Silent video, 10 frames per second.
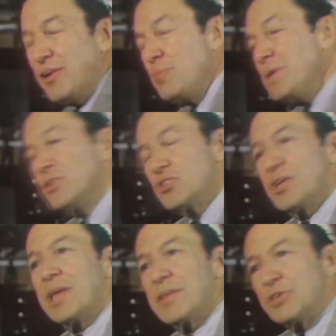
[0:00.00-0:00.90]
And you mean to
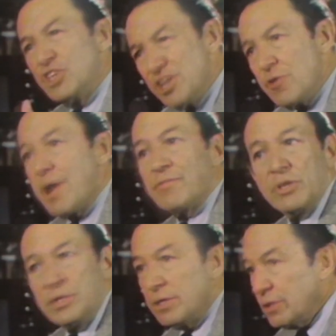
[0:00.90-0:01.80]
say that year after
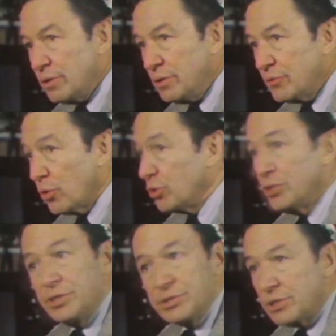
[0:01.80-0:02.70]
year, though you
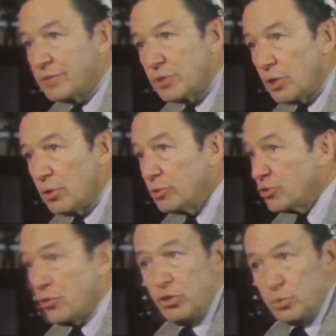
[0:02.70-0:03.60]
didn't deliver
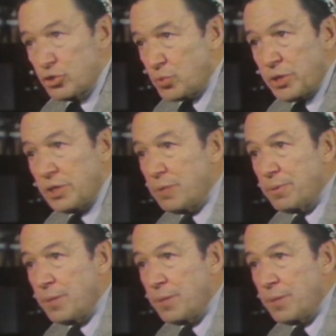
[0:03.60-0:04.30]
loans, though you were swindling